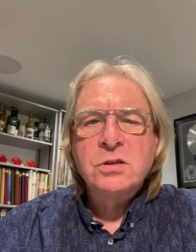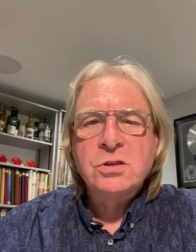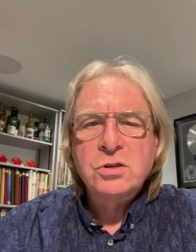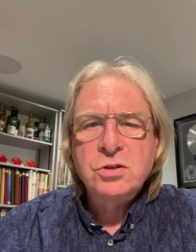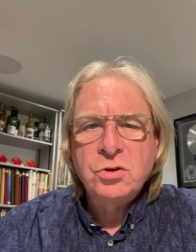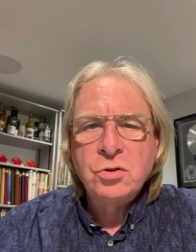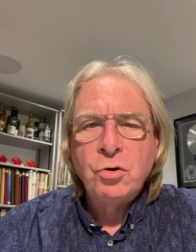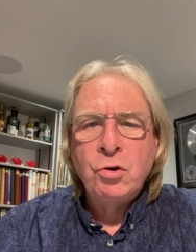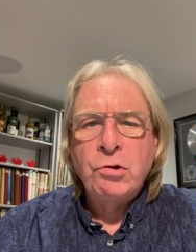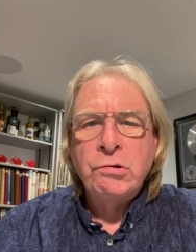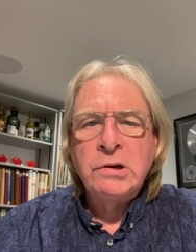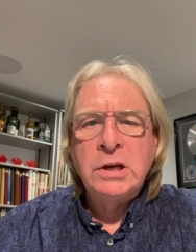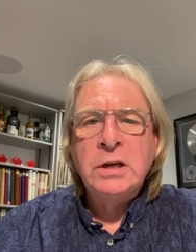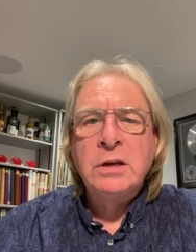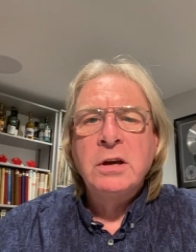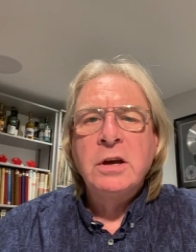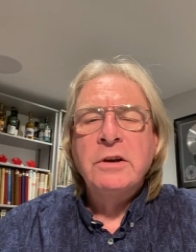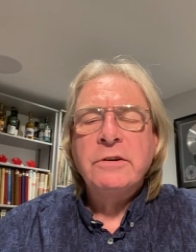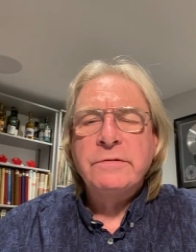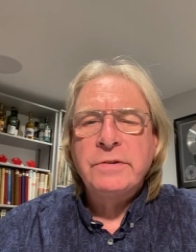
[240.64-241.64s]

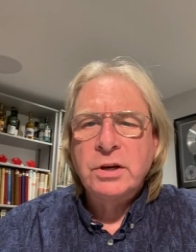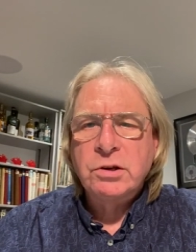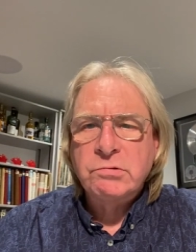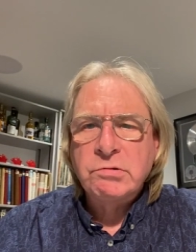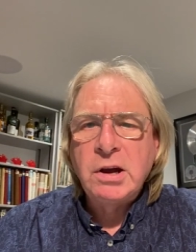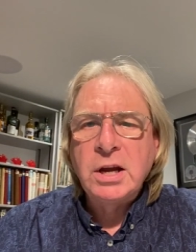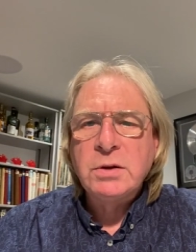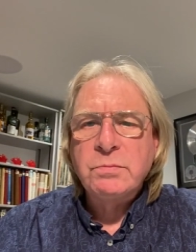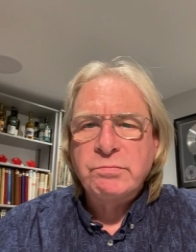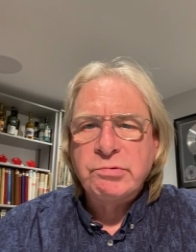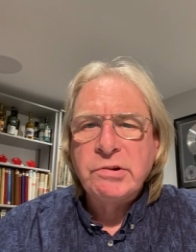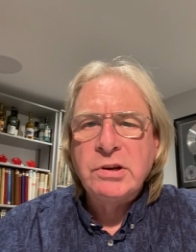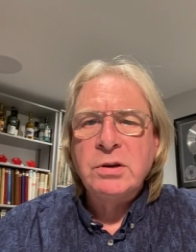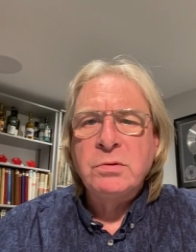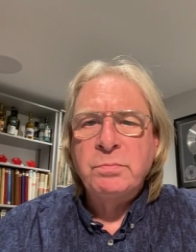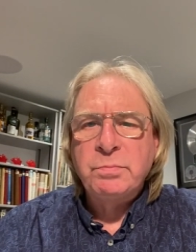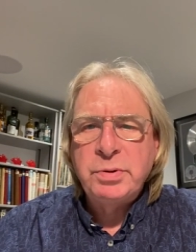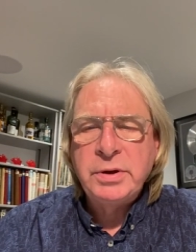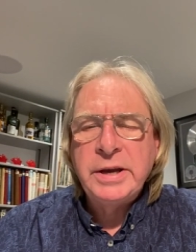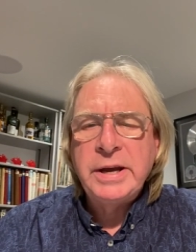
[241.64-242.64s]
story for Great
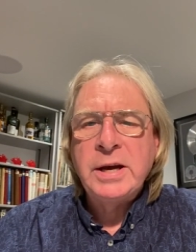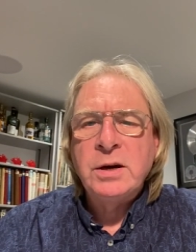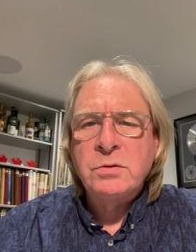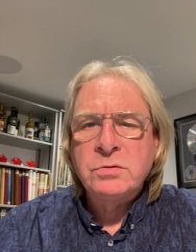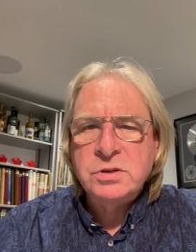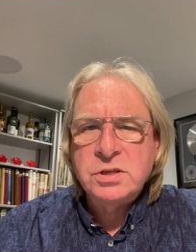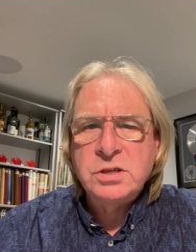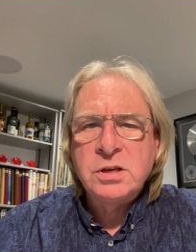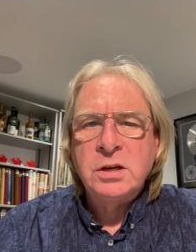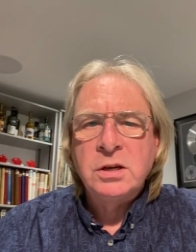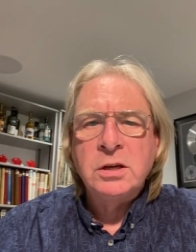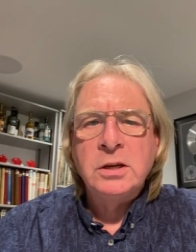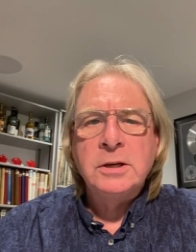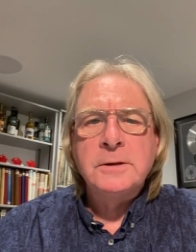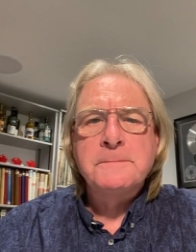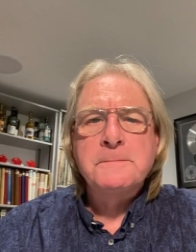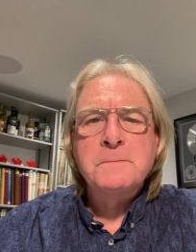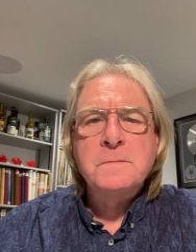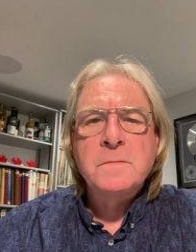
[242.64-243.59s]
Britain plc.